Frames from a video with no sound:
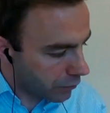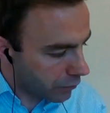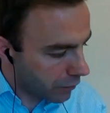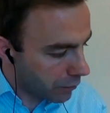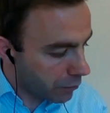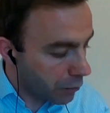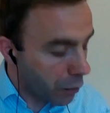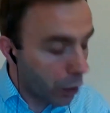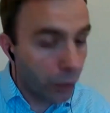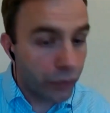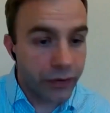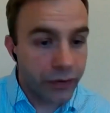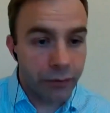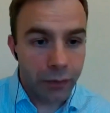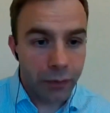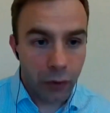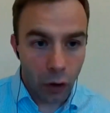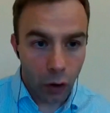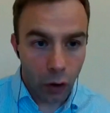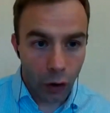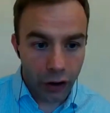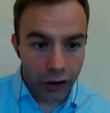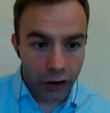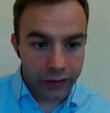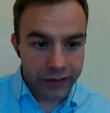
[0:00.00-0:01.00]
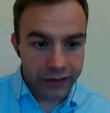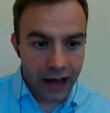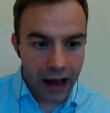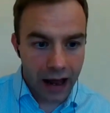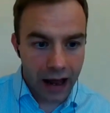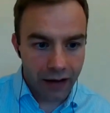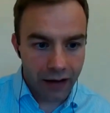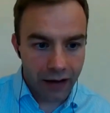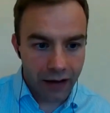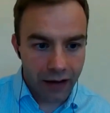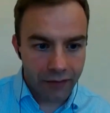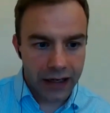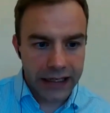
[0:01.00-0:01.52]
Most employers
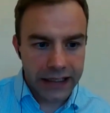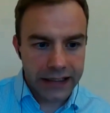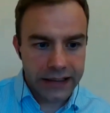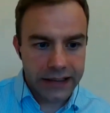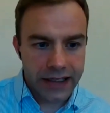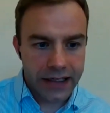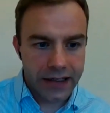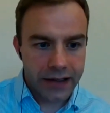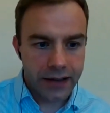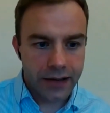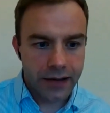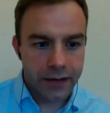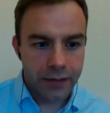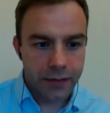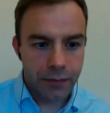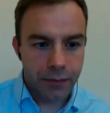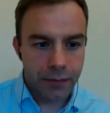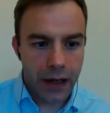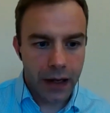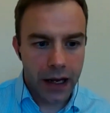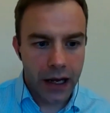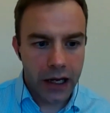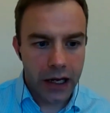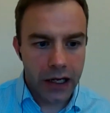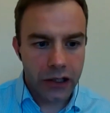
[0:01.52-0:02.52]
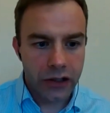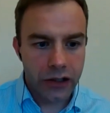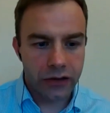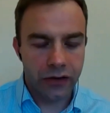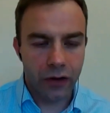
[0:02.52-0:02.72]
have a LinkedIn page,